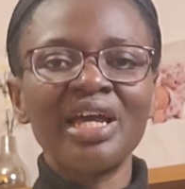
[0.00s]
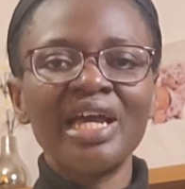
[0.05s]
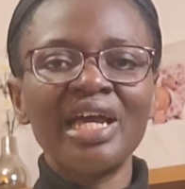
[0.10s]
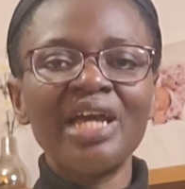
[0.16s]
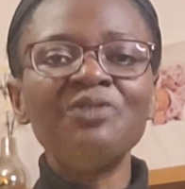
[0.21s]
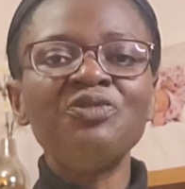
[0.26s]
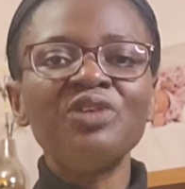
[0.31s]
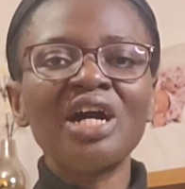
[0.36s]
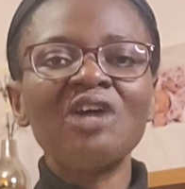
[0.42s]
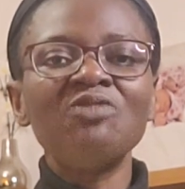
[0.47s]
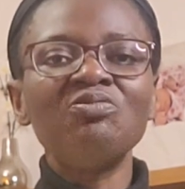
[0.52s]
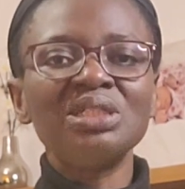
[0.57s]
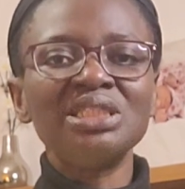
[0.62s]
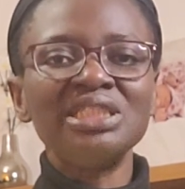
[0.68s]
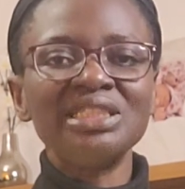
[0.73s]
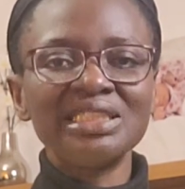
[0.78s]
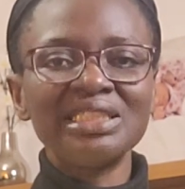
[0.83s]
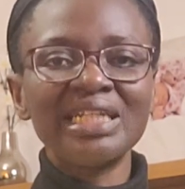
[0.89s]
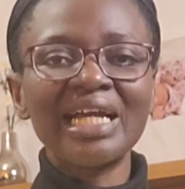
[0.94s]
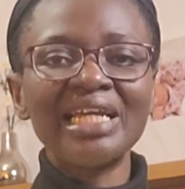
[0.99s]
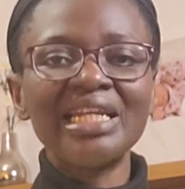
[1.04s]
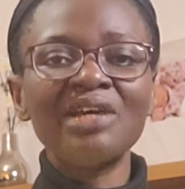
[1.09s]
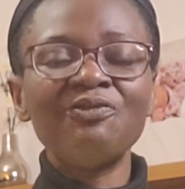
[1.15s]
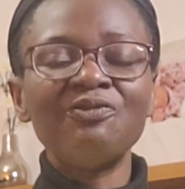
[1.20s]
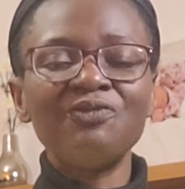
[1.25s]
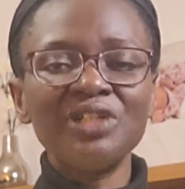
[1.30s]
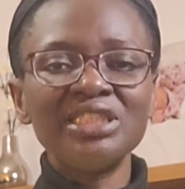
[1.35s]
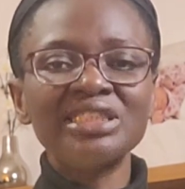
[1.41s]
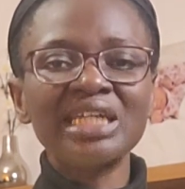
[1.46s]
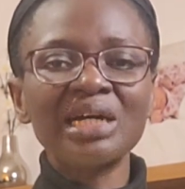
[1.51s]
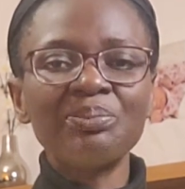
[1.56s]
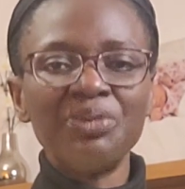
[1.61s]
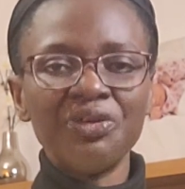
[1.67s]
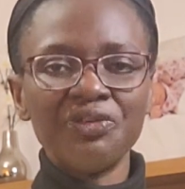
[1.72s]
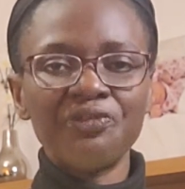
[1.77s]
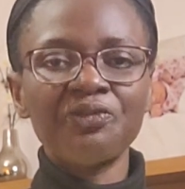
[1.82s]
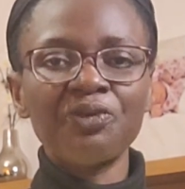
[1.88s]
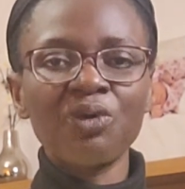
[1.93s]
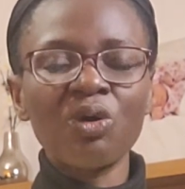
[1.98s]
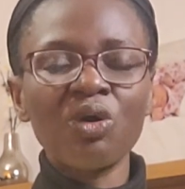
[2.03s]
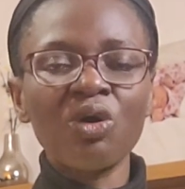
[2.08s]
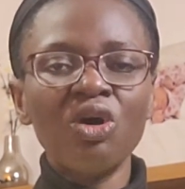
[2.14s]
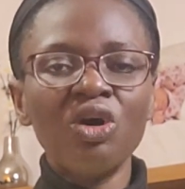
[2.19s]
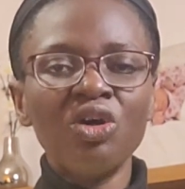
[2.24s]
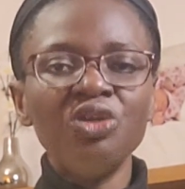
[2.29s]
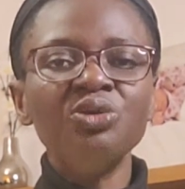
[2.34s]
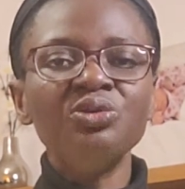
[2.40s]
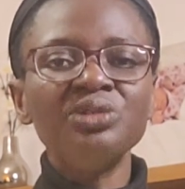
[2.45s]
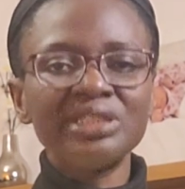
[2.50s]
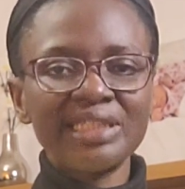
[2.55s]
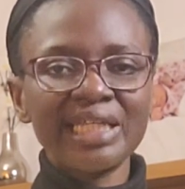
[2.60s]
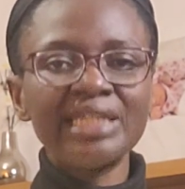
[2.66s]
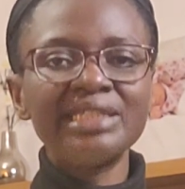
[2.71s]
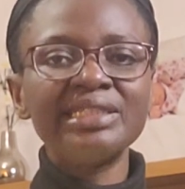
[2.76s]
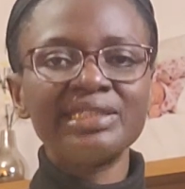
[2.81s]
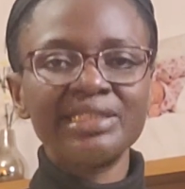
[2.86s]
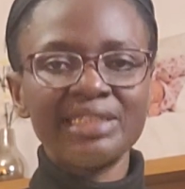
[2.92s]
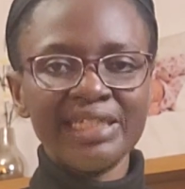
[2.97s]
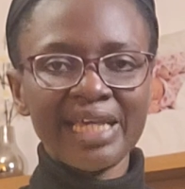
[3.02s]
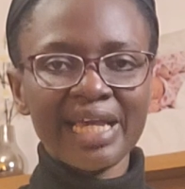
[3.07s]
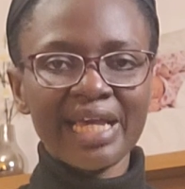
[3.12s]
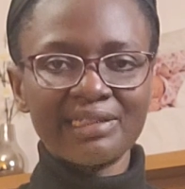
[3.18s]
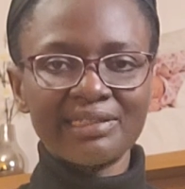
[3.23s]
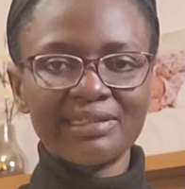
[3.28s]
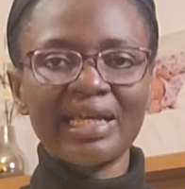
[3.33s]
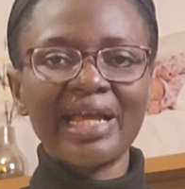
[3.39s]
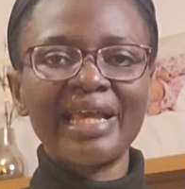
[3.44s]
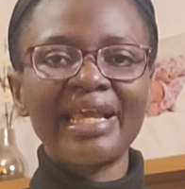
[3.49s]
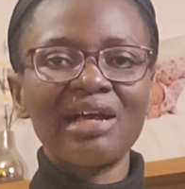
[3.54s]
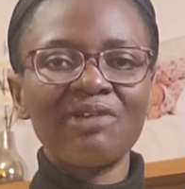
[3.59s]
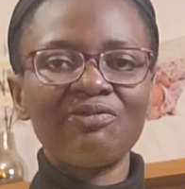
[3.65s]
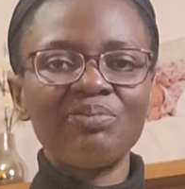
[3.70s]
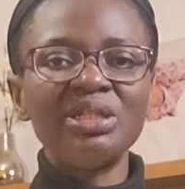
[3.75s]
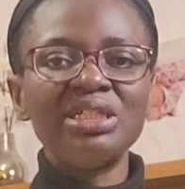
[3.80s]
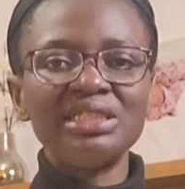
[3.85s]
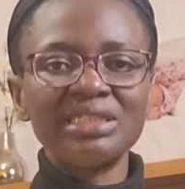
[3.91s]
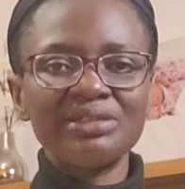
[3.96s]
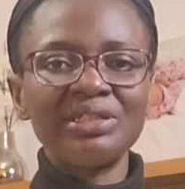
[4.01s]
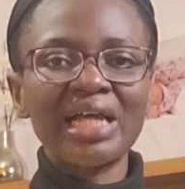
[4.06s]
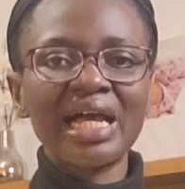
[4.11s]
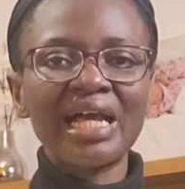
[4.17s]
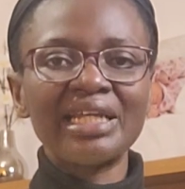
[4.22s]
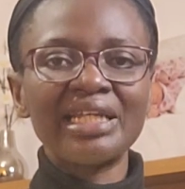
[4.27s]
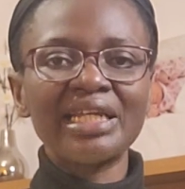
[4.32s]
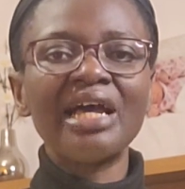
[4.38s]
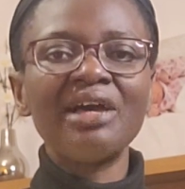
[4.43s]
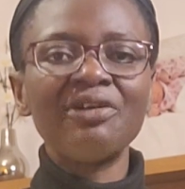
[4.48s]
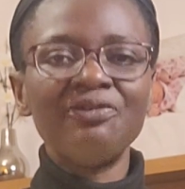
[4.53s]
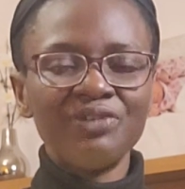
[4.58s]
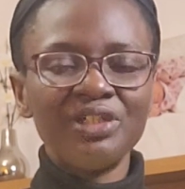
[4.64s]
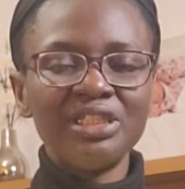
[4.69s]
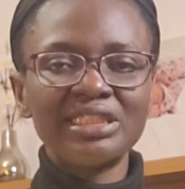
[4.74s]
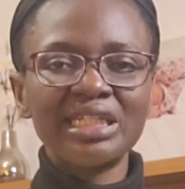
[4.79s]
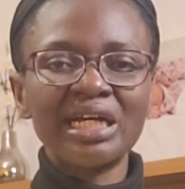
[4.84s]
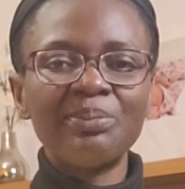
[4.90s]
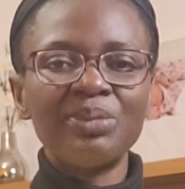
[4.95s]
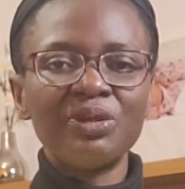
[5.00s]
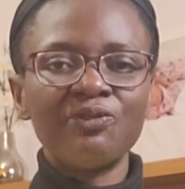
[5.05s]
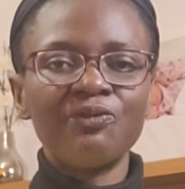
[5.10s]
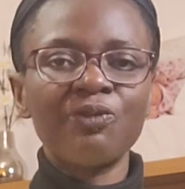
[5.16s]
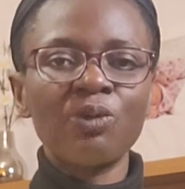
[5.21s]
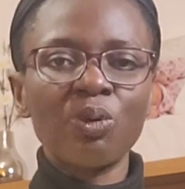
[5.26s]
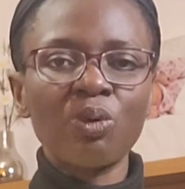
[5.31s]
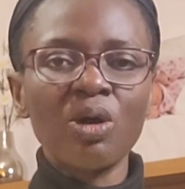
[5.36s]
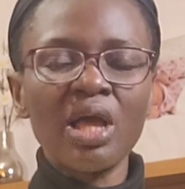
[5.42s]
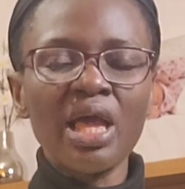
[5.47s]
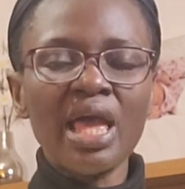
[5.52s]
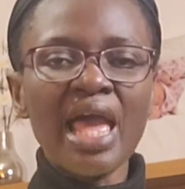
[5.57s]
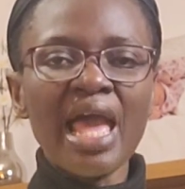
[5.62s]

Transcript: If you have been denied a visa before, you stated, yes, I have been denied a visa before.